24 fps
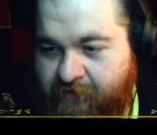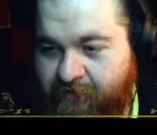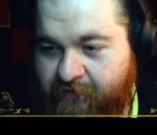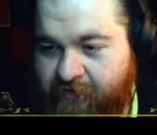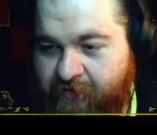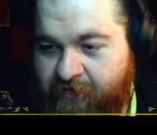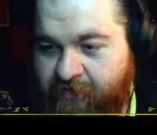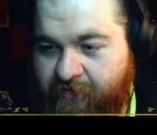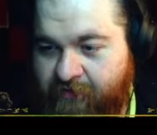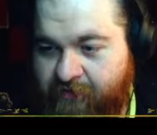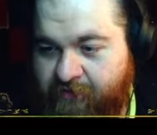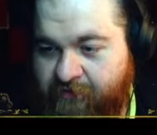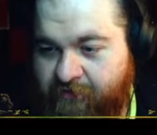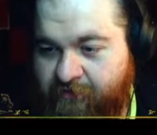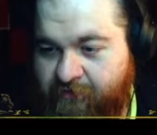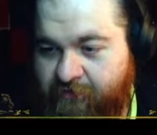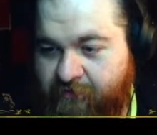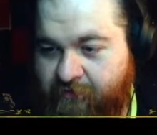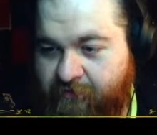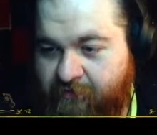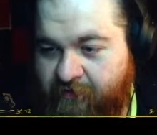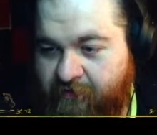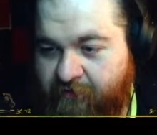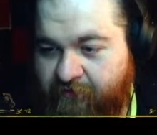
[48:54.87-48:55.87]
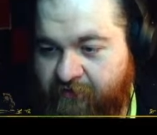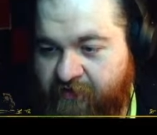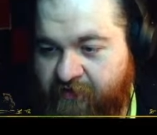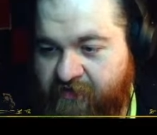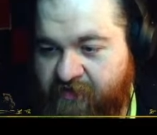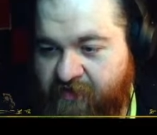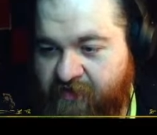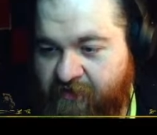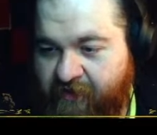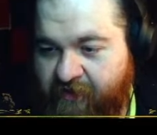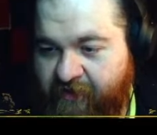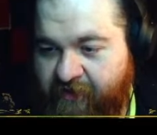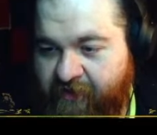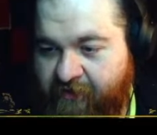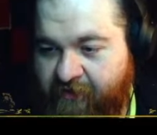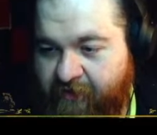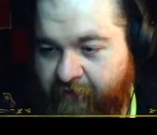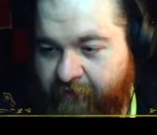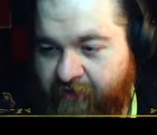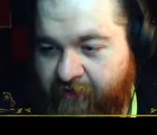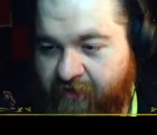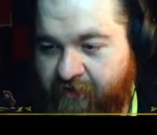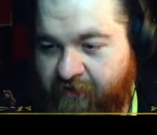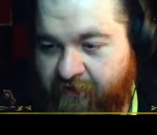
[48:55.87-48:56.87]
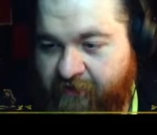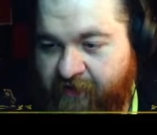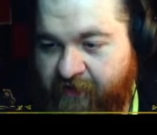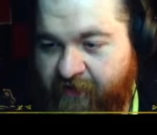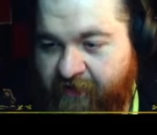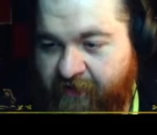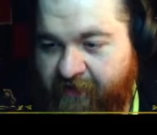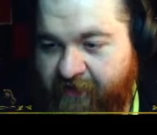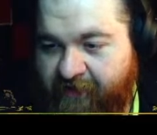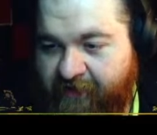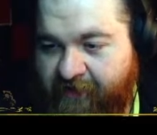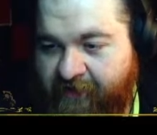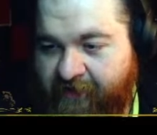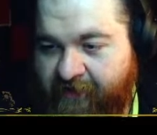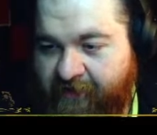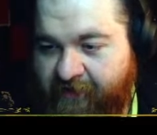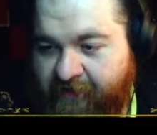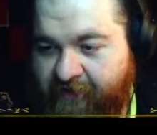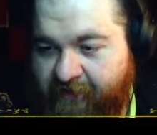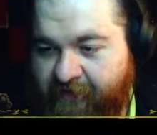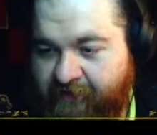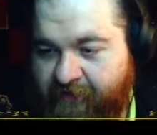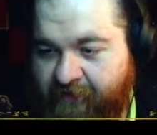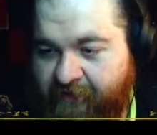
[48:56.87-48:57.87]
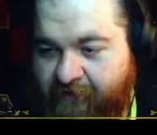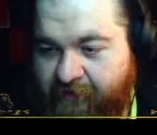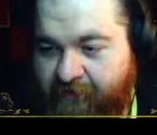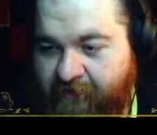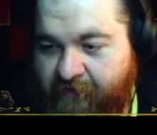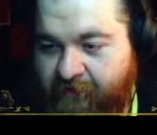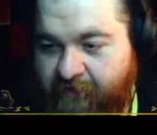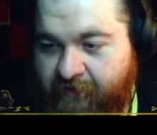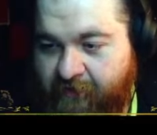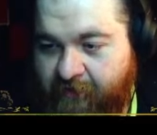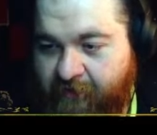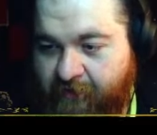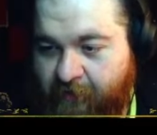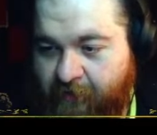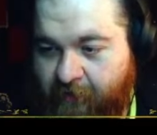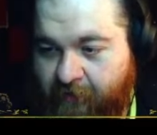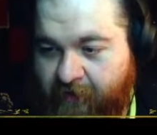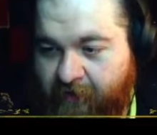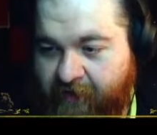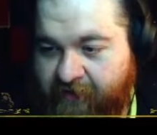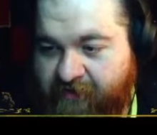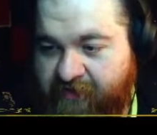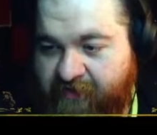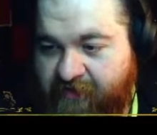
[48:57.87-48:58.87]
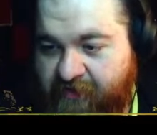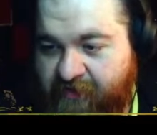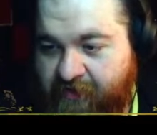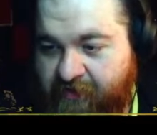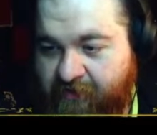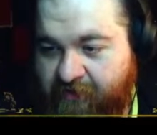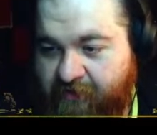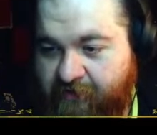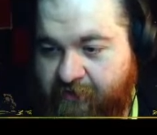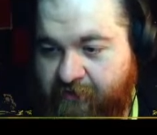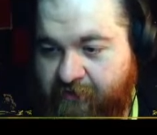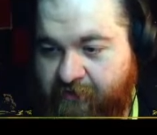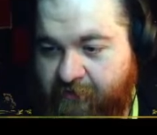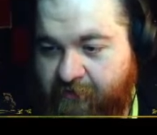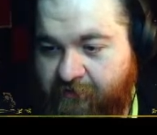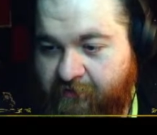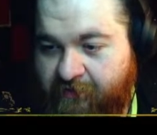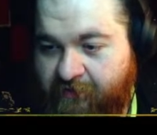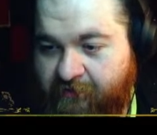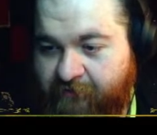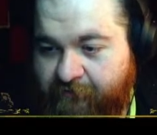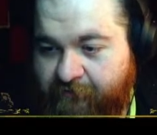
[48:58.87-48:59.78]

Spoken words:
do this right. I'm gonna go ahead and go like so.